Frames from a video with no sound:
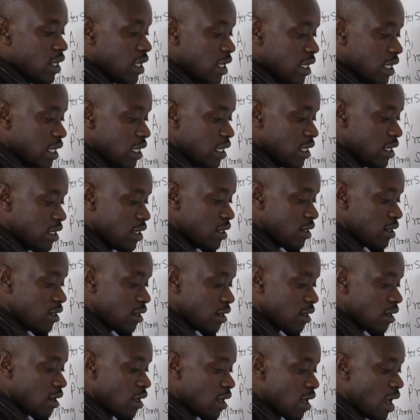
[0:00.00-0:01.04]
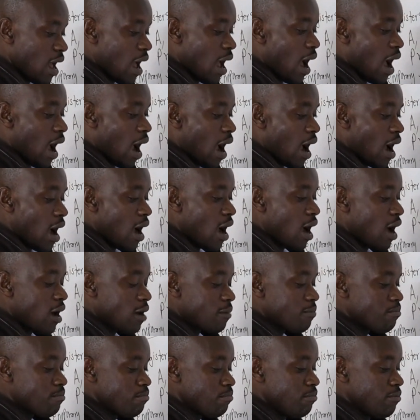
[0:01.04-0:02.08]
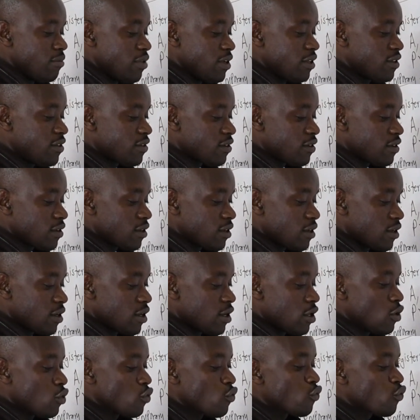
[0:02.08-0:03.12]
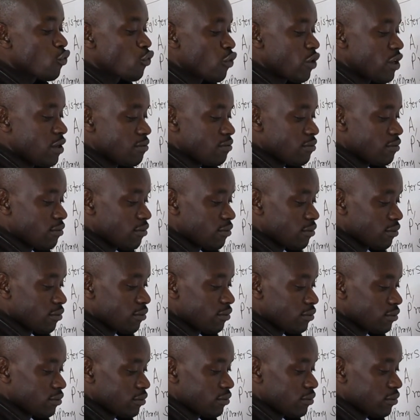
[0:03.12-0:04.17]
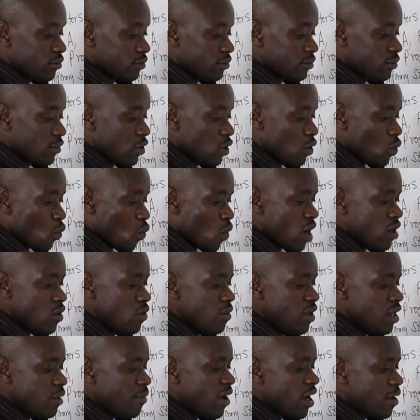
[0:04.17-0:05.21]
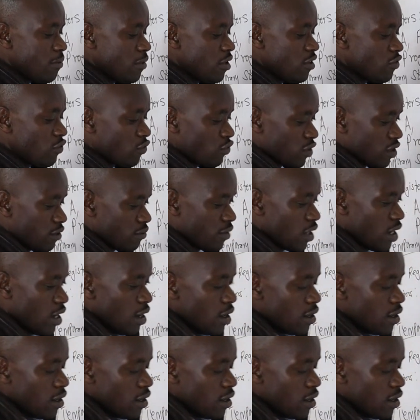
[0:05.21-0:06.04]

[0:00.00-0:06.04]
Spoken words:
in a bit stream. What do you mean by bit stream?